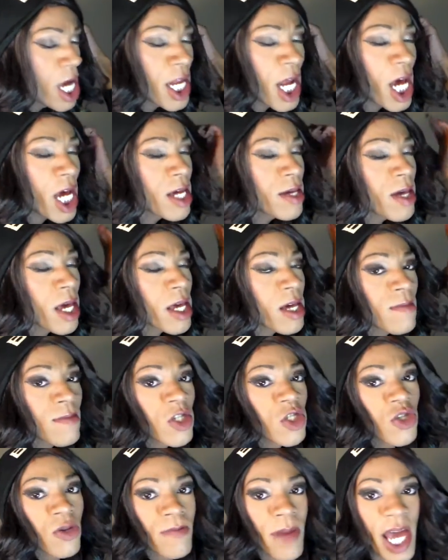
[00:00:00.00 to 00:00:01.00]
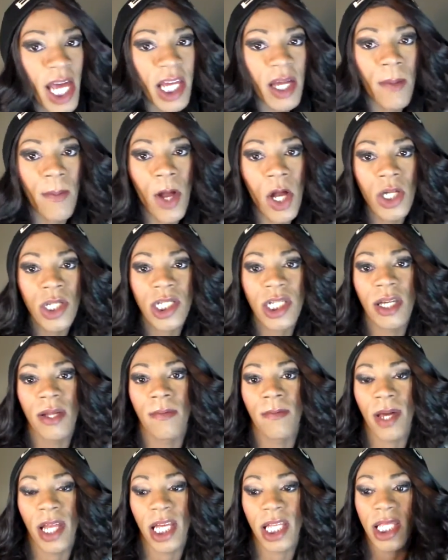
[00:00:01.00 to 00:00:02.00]
And I am a dramatic
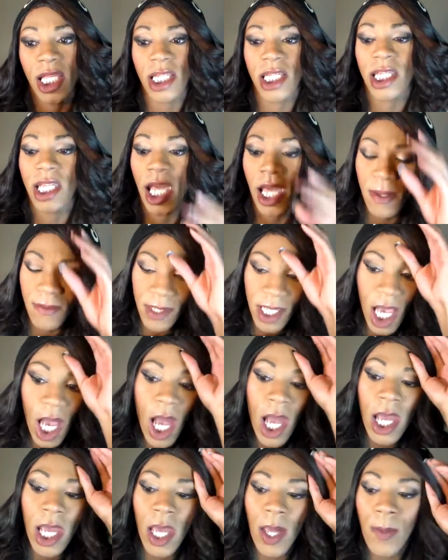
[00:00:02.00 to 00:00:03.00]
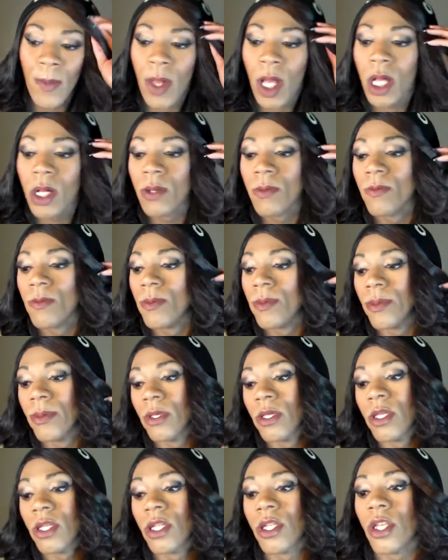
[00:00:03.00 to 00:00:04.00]
person, but at the same time,
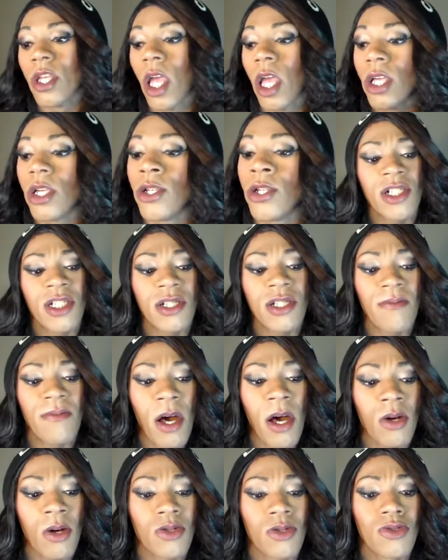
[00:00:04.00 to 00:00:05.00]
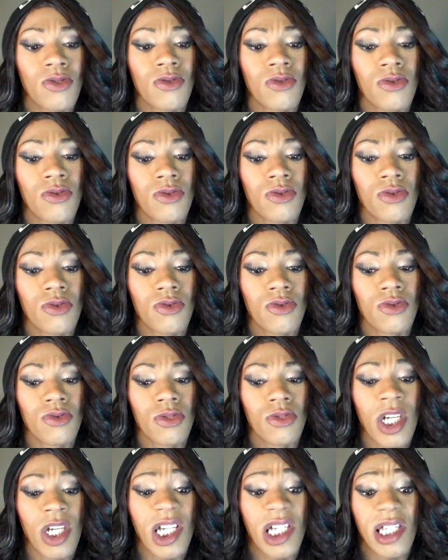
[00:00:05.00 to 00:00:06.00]
I just felt
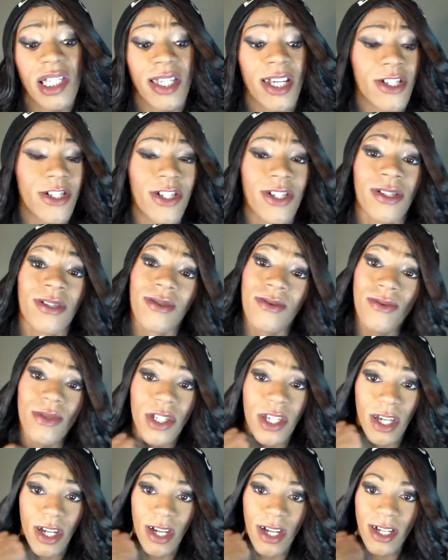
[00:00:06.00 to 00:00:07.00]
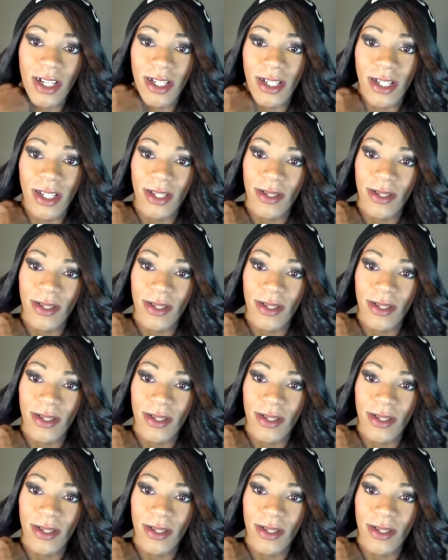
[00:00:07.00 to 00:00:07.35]
like such a loser